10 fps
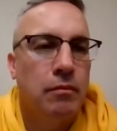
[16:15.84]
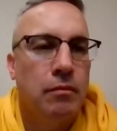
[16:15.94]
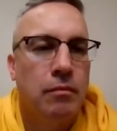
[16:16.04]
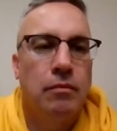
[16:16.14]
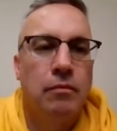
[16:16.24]

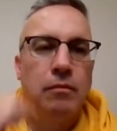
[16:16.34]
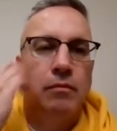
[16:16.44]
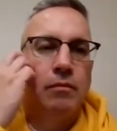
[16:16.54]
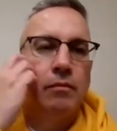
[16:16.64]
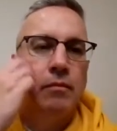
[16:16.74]

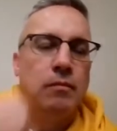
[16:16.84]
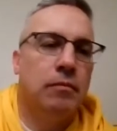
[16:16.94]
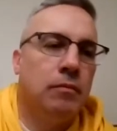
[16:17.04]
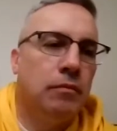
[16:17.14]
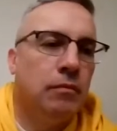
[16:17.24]

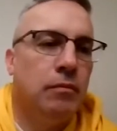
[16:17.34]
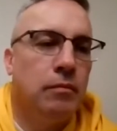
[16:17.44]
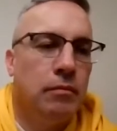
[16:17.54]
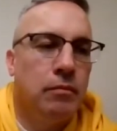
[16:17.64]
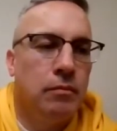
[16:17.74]

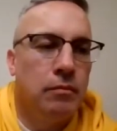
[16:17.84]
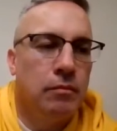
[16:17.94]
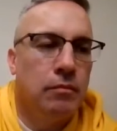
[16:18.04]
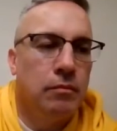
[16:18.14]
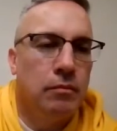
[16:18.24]

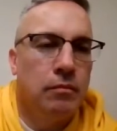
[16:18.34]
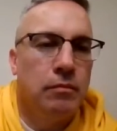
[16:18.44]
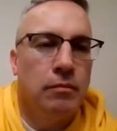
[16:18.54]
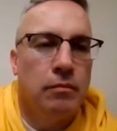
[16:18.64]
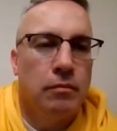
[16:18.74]

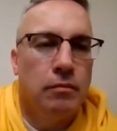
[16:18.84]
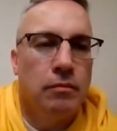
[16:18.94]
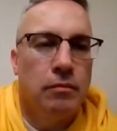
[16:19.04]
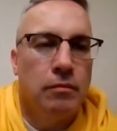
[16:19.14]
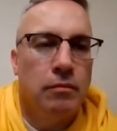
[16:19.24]

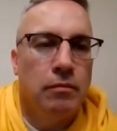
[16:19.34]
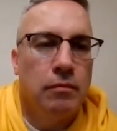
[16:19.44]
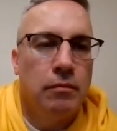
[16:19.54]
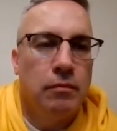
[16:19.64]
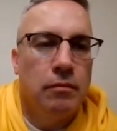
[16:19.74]

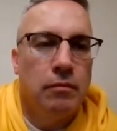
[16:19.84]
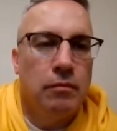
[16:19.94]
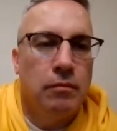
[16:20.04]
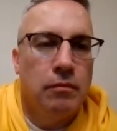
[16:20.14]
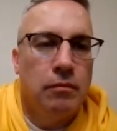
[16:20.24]

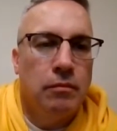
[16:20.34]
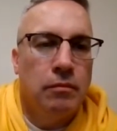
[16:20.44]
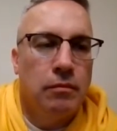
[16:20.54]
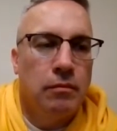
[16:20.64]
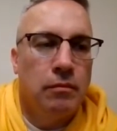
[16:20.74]

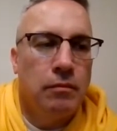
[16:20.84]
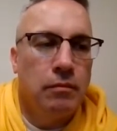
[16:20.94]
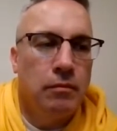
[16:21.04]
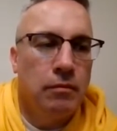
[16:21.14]
The person shown says nothing.